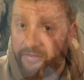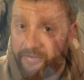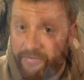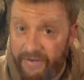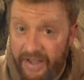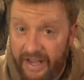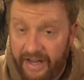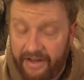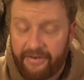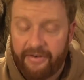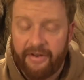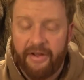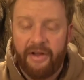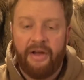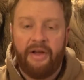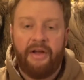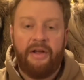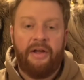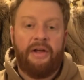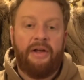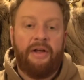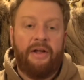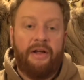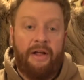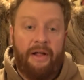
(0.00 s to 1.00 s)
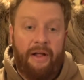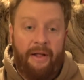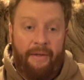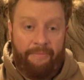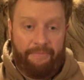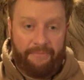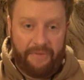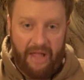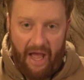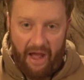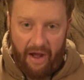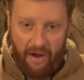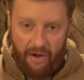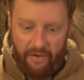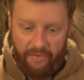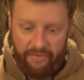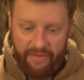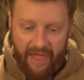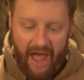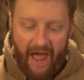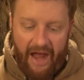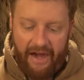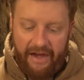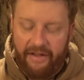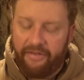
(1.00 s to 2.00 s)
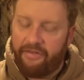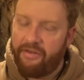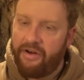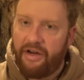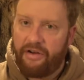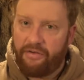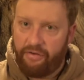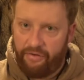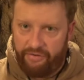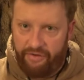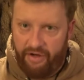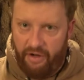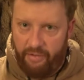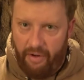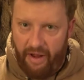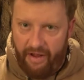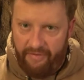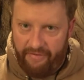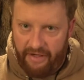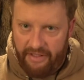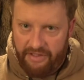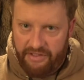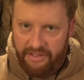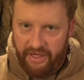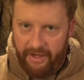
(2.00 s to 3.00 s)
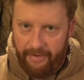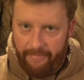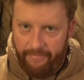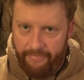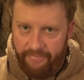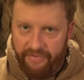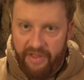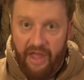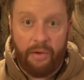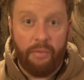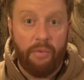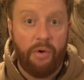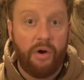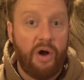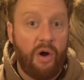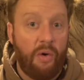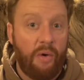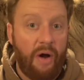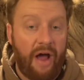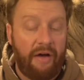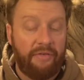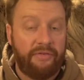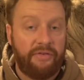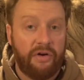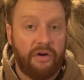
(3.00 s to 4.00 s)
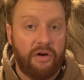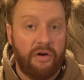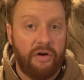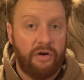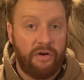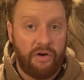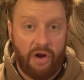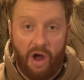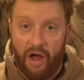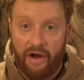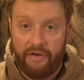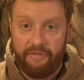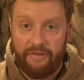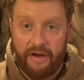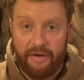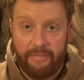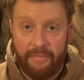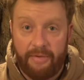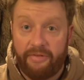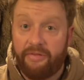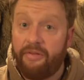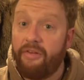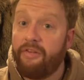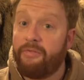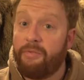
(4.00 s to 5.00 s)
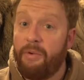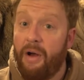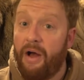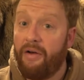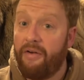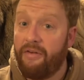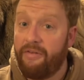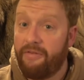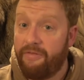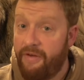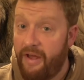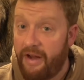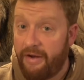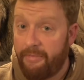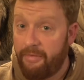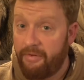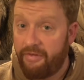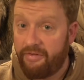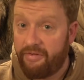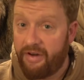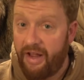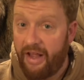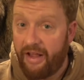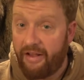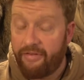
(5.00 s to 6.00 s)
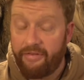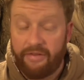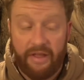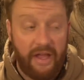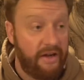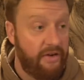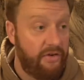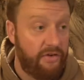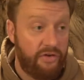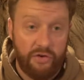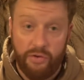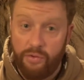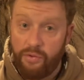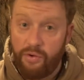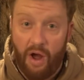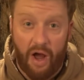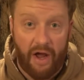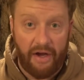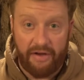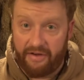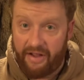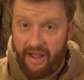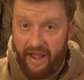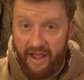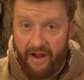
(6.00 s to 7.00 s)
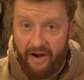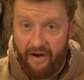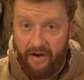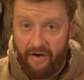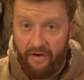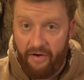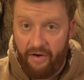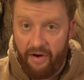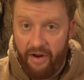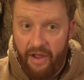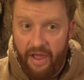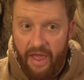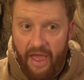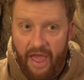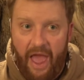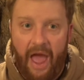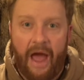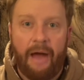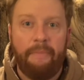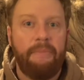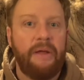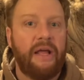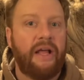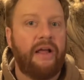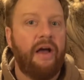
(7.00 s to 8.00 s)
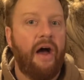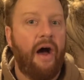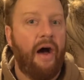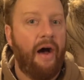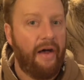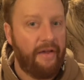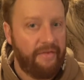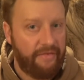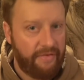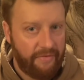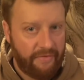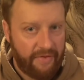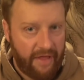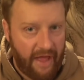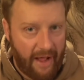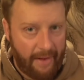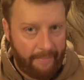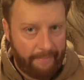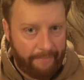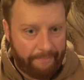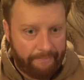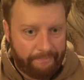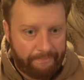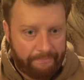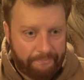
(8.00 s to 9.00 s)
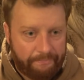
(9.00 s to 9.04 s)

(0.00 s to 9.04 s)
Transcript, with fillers: its feet. Now that is an interesting way of hunting. They will go after non-venomous as well as venomous snakes. They do not care, and because of that,